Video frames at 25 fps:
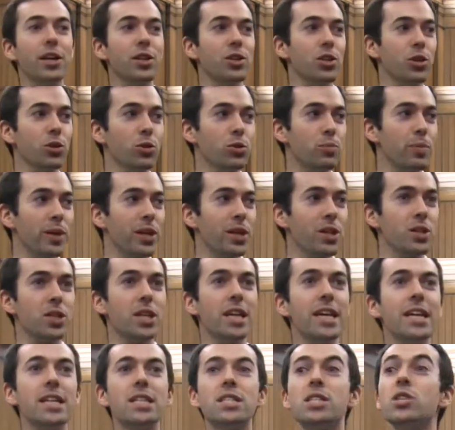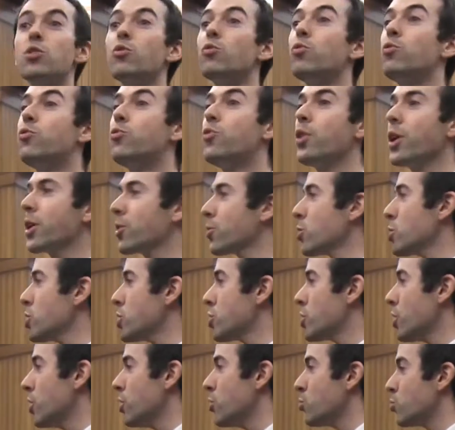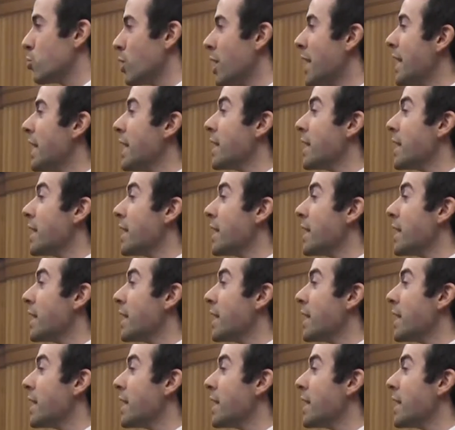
note because his vigorous salute,